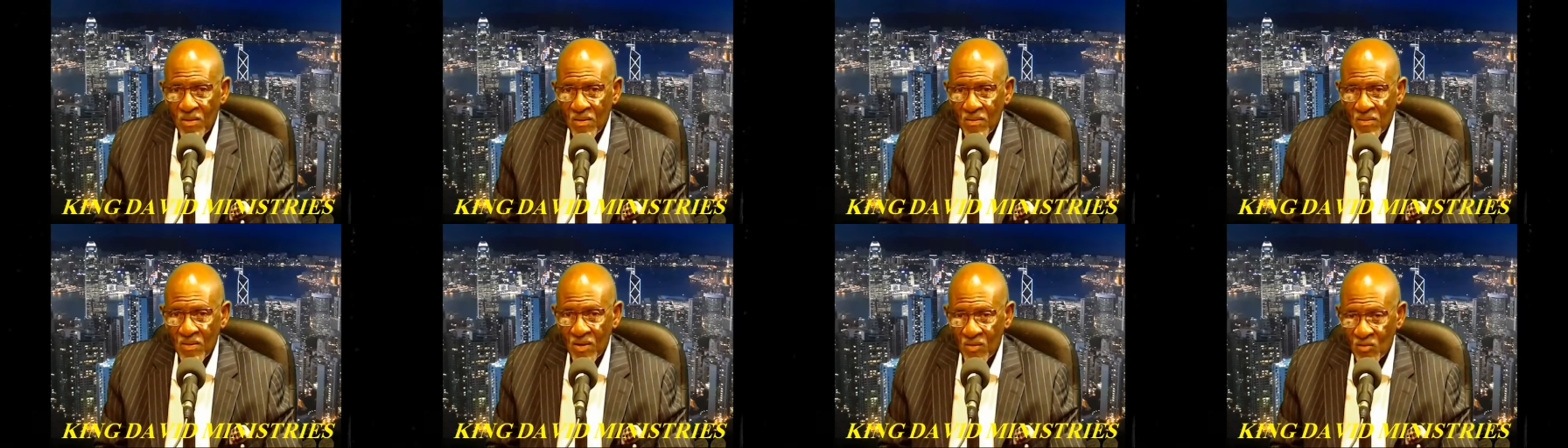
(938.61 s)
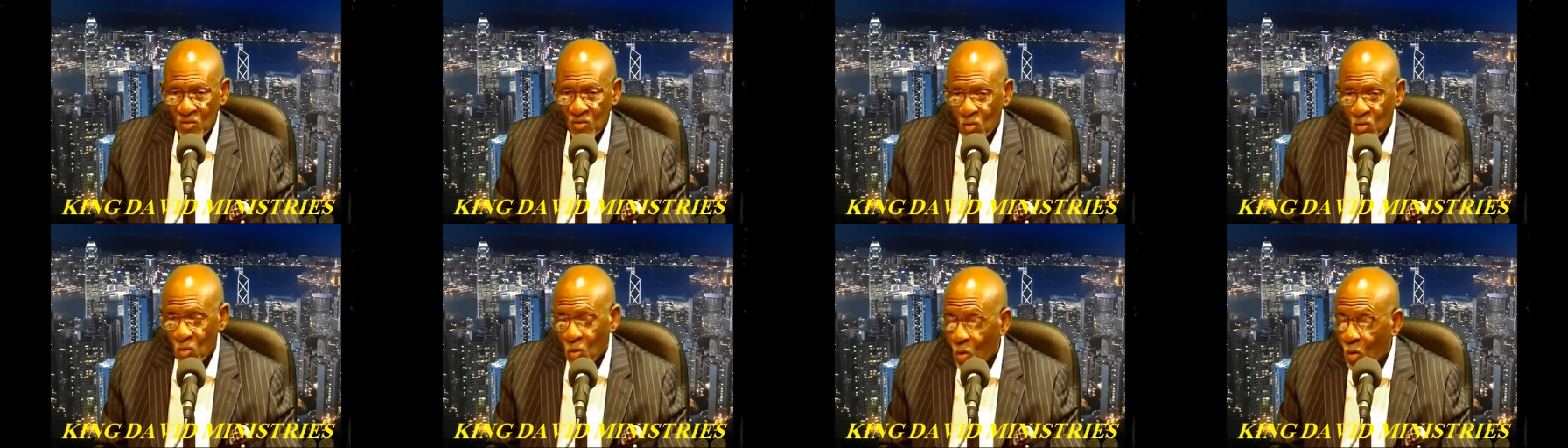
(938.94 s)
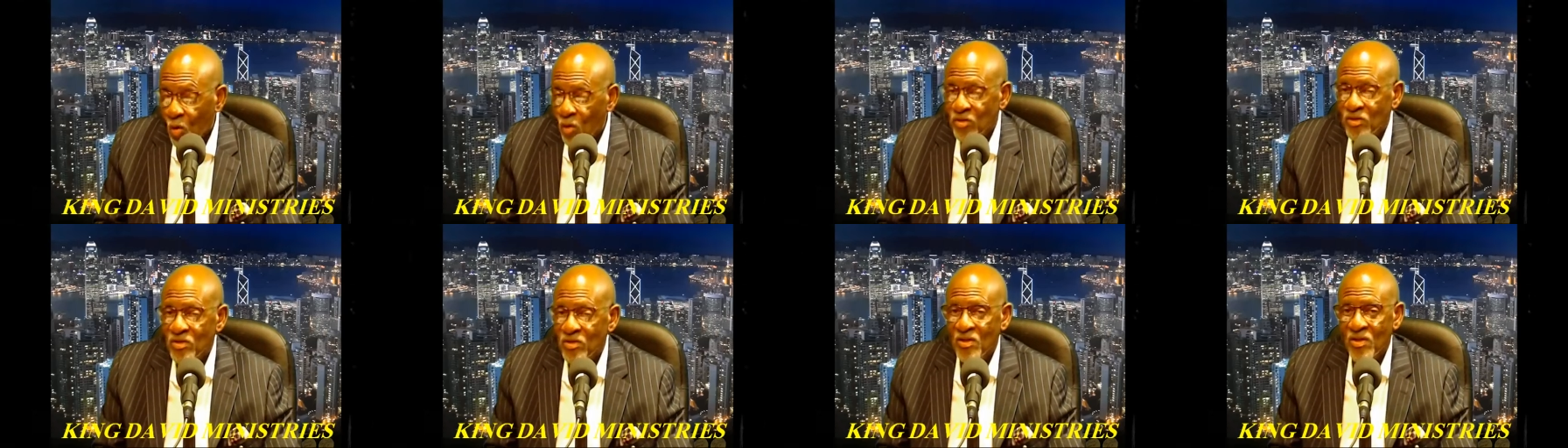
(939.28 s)
There's
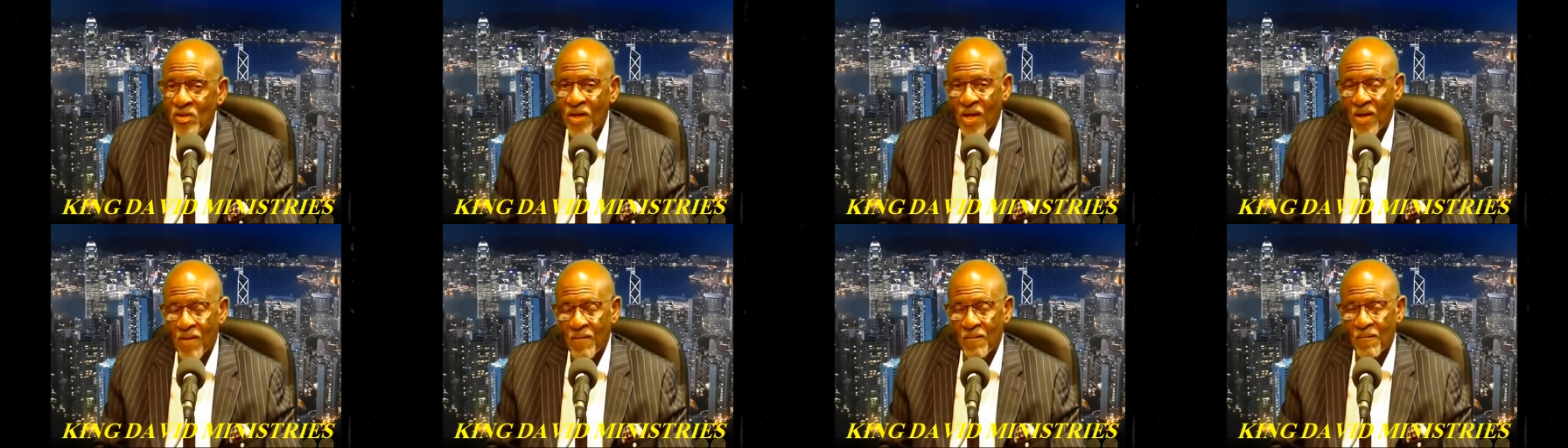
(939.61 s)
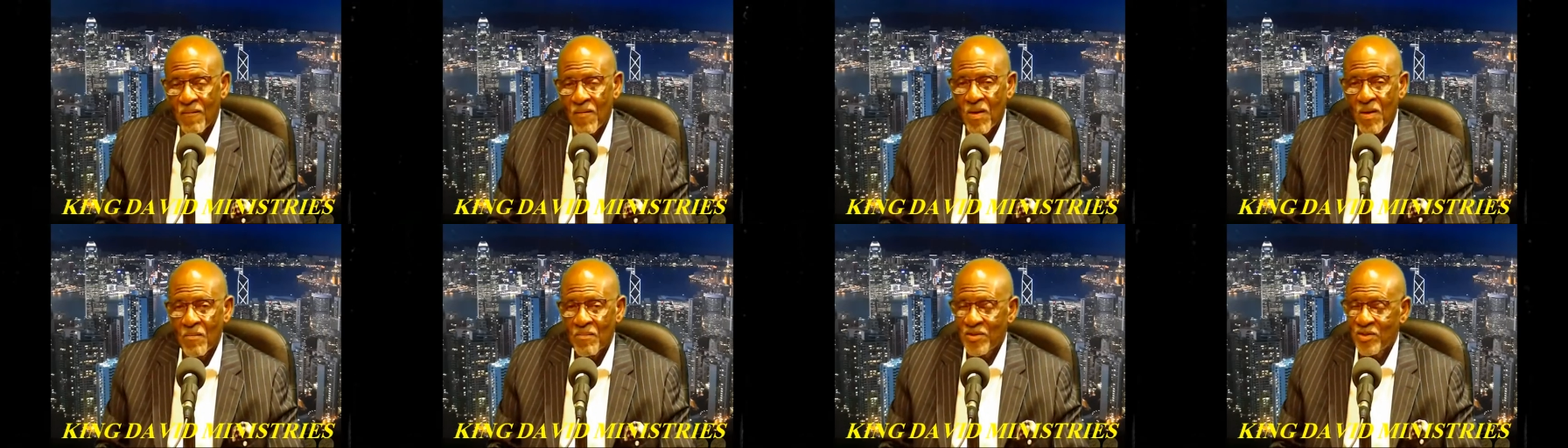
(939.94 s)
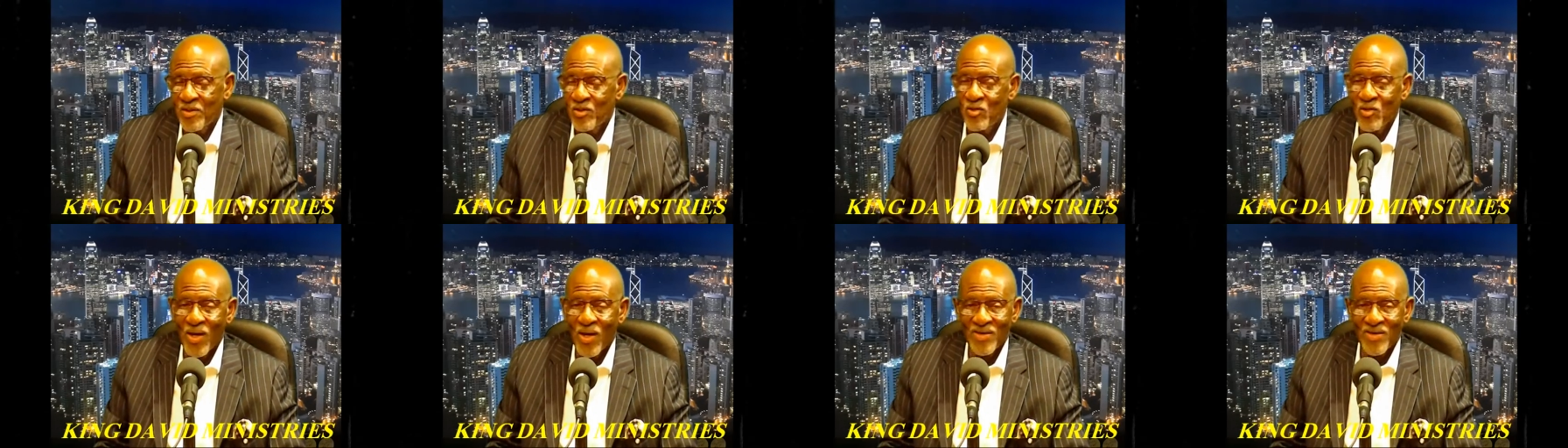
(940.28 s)
rewards to that. But
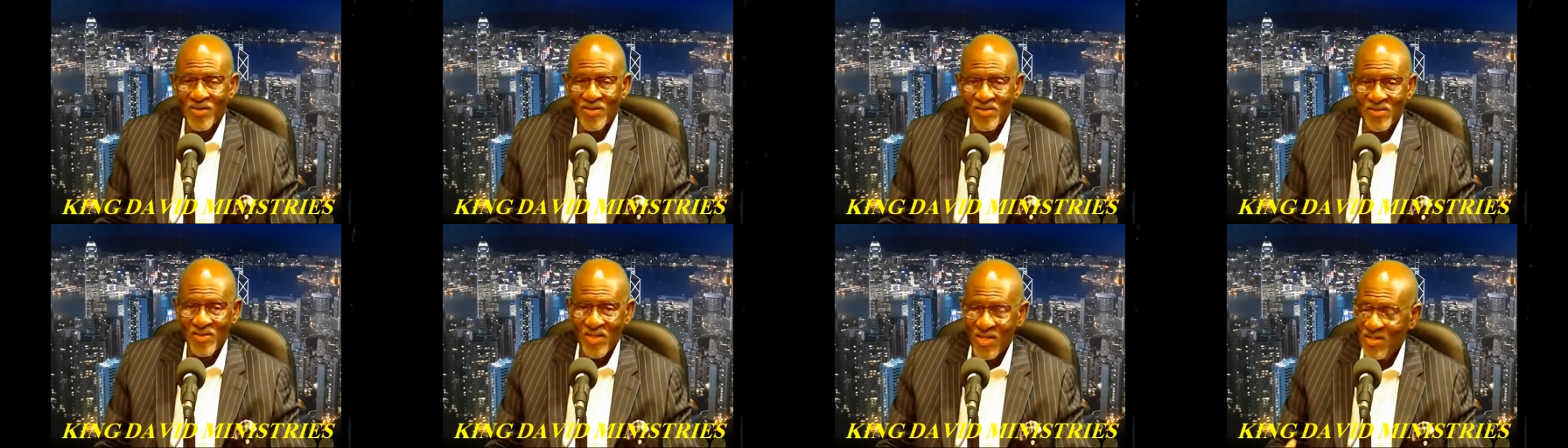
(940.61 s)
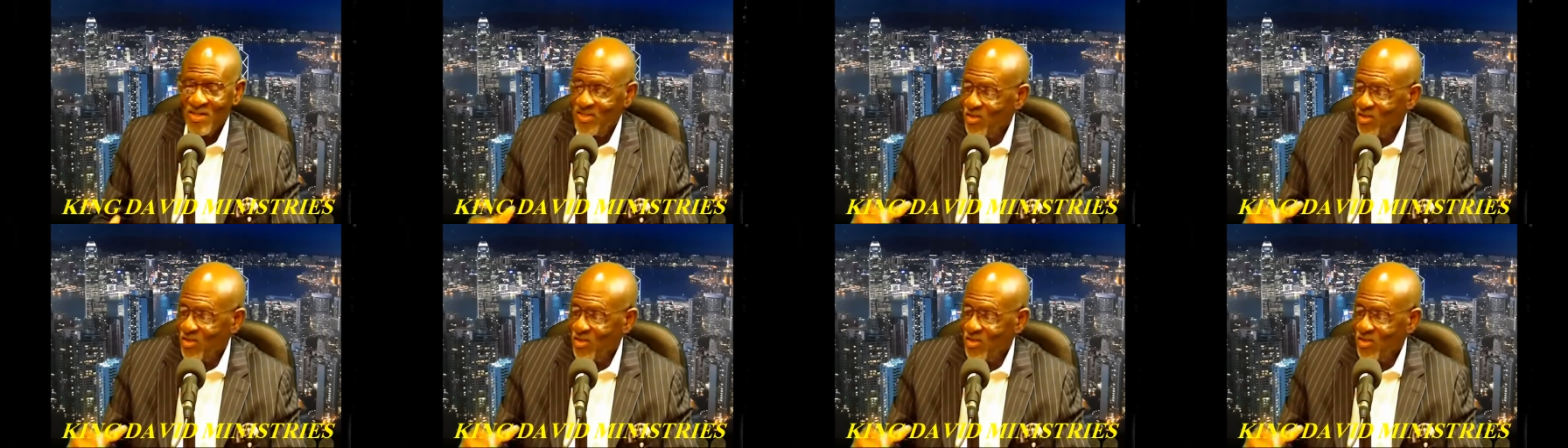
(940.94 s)
you got to understand, you